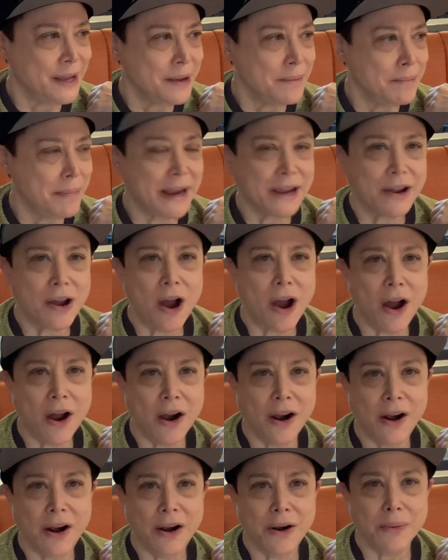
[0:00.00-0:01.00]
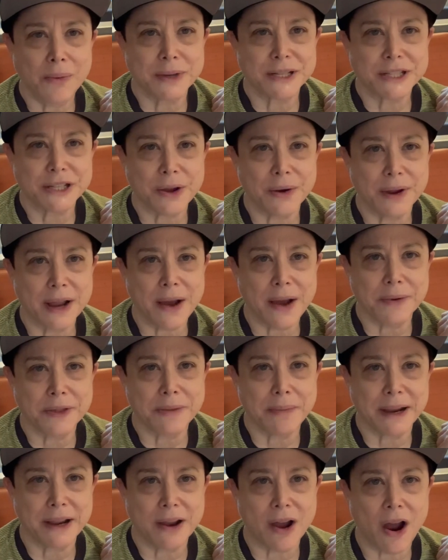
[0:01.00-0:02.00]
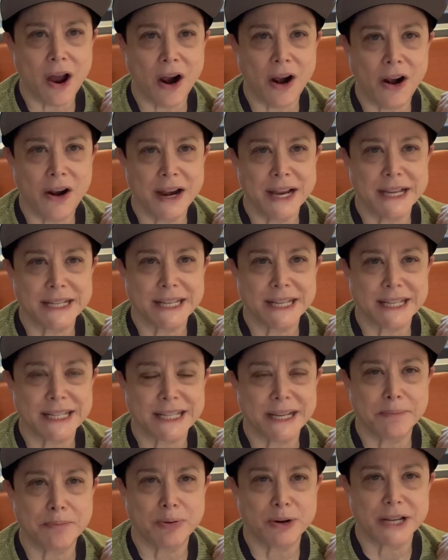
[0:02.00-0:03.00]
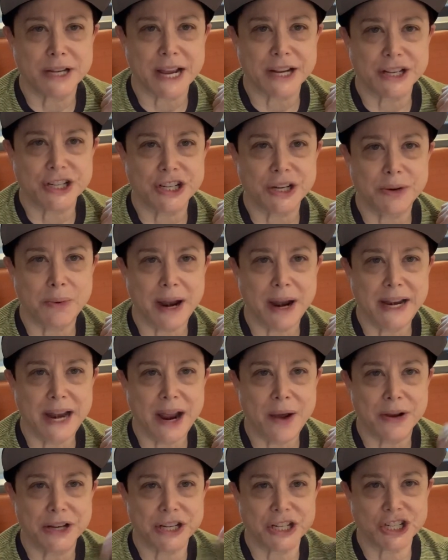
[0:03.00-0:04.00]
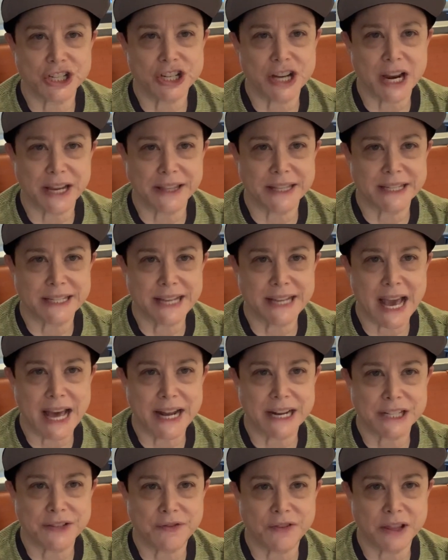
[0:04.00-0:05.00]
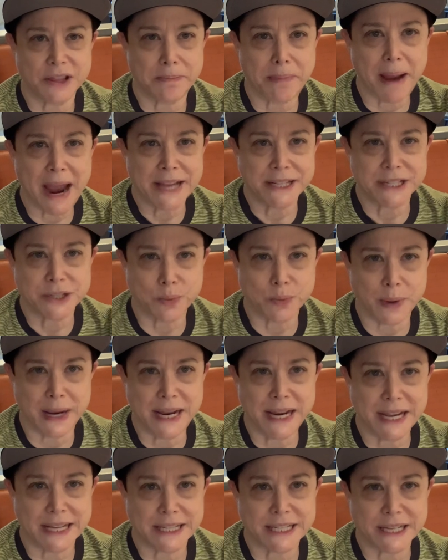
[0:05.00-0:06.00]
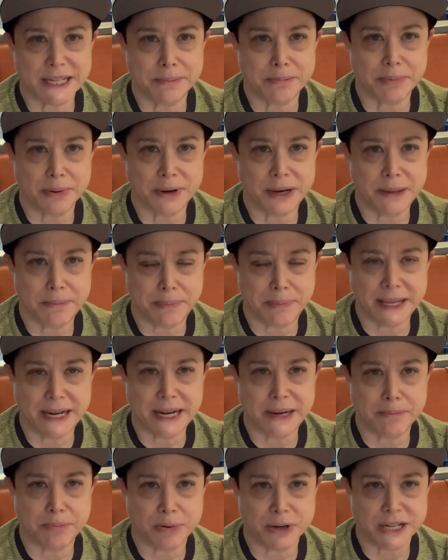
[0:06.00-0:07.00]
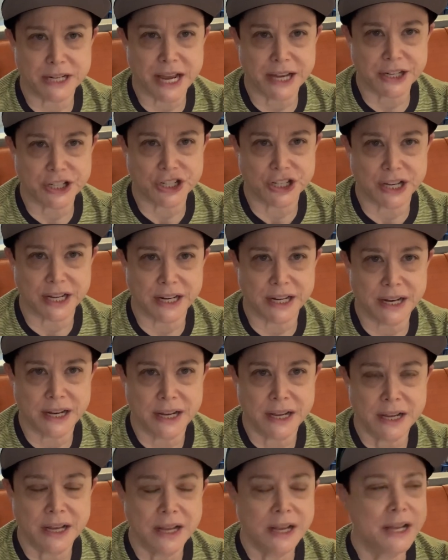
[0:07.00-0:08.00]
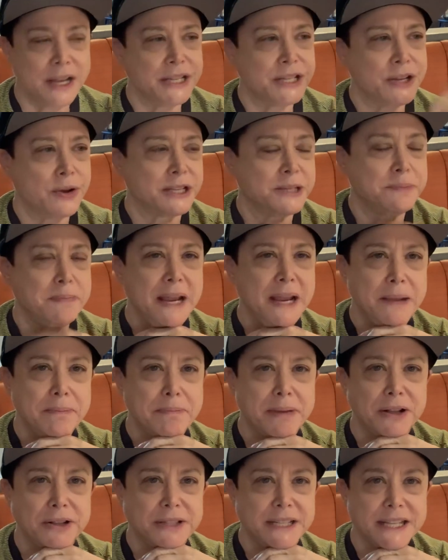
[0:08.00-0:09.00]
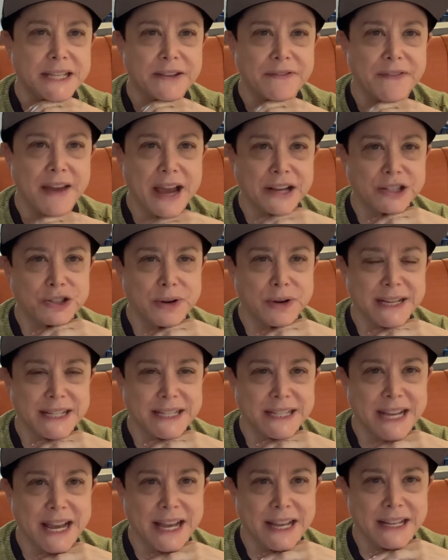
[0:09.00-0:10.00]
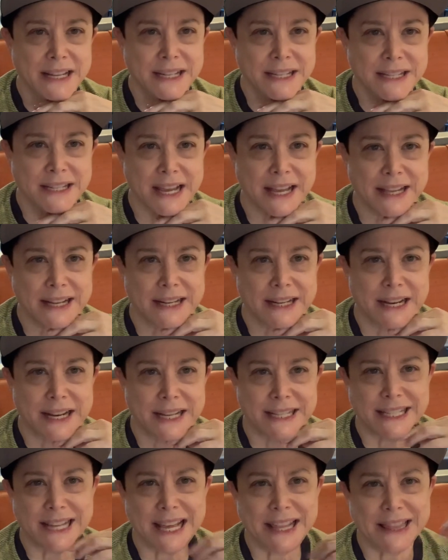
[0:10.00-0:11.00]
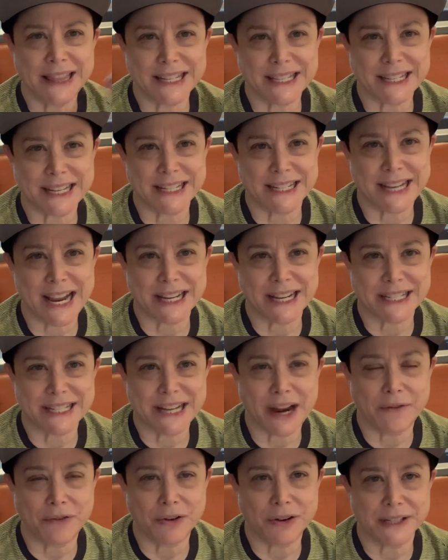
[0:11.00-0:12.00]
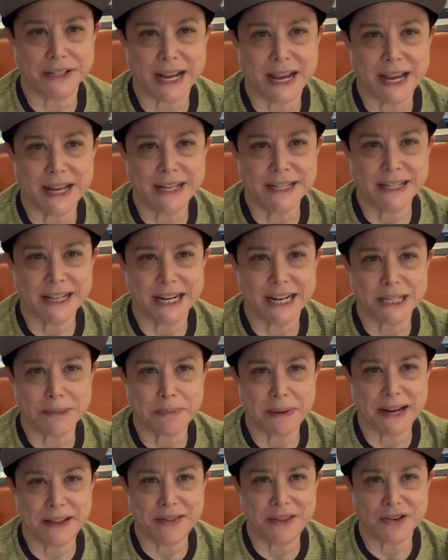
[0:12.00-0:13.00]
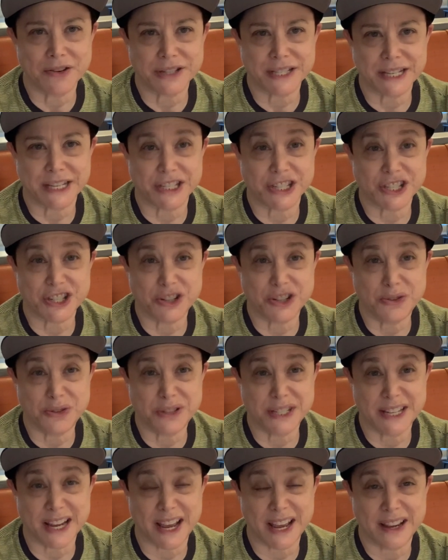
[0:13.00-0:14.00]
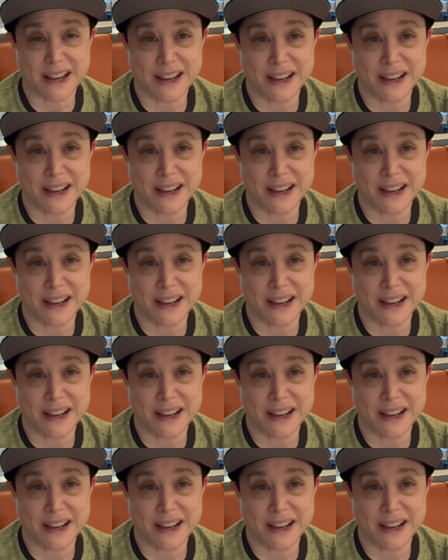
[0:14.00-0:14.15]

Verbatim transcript: my car, what's going on with my car is it's in production right now. I just checked the status. For the past week, it's in, been in production. So it's being built in the factory, it says. And it said this could take several days, and it's been in there since Tuesday.